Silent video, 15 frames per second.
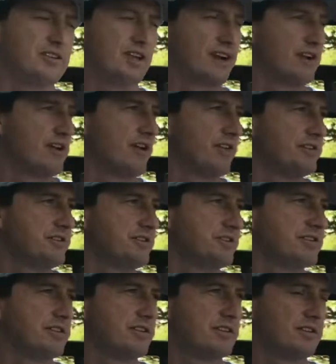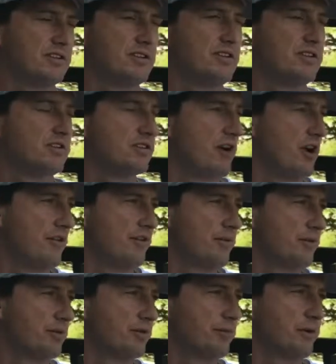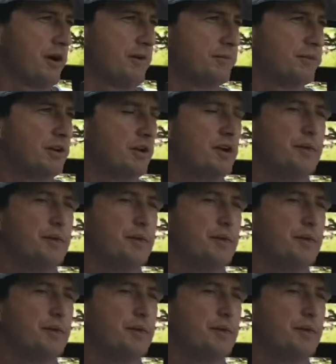the technologies existed to solve the world problems.